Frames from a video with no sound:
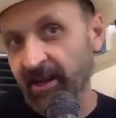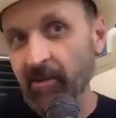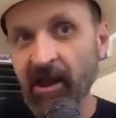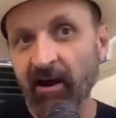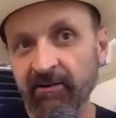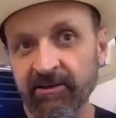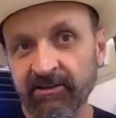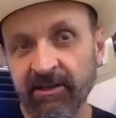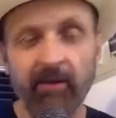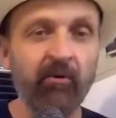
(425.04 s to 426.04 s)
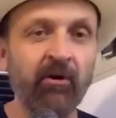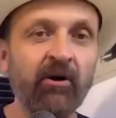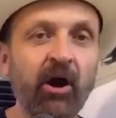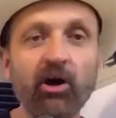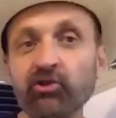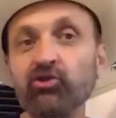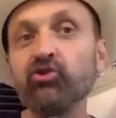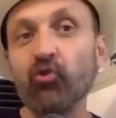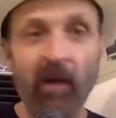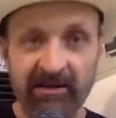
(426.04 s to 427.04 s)
out that they were
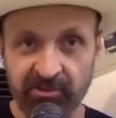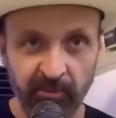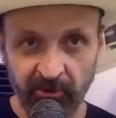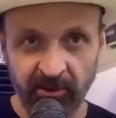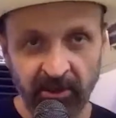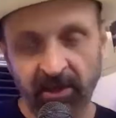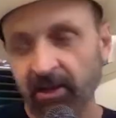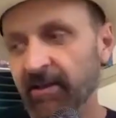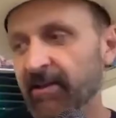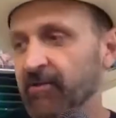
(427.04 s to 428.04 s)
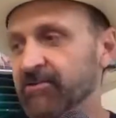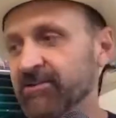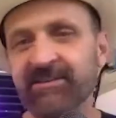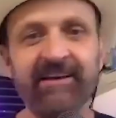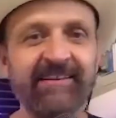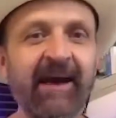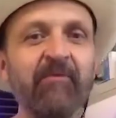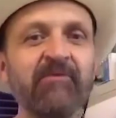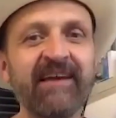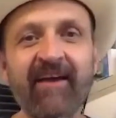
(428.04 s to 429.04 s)
unscratchable. They were just like that
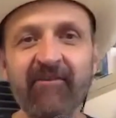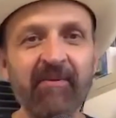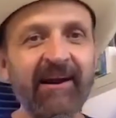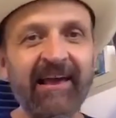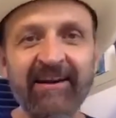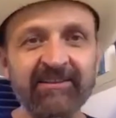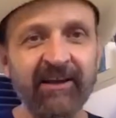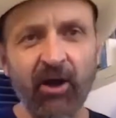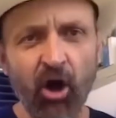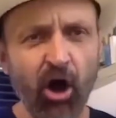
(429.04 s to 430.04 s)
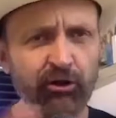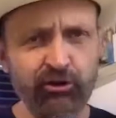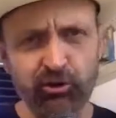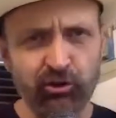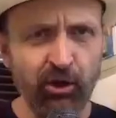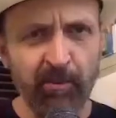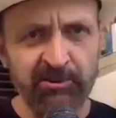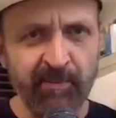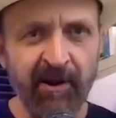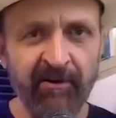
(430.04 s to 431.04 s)
was everybody acted like, oh, this is so
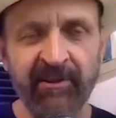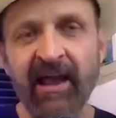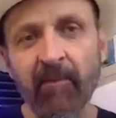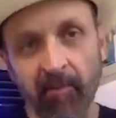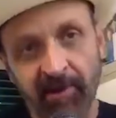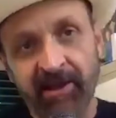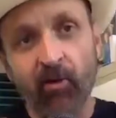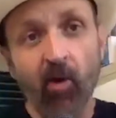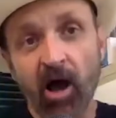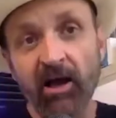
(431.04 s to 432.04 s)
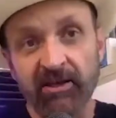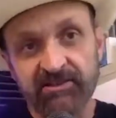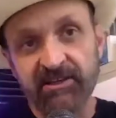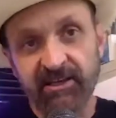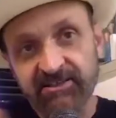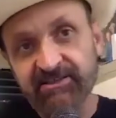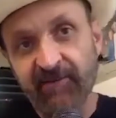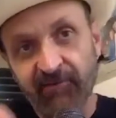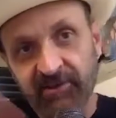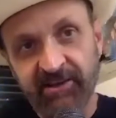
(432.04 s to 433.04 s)
much better than the album, and it was. It is
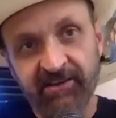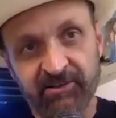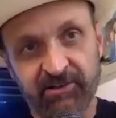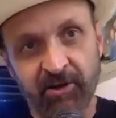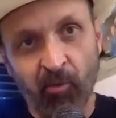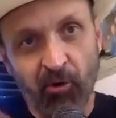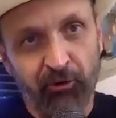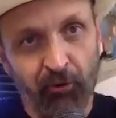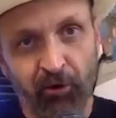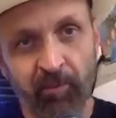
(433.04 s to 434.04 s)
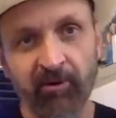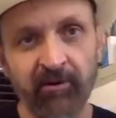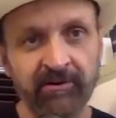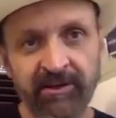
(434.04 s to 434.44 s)
definitely a more durable,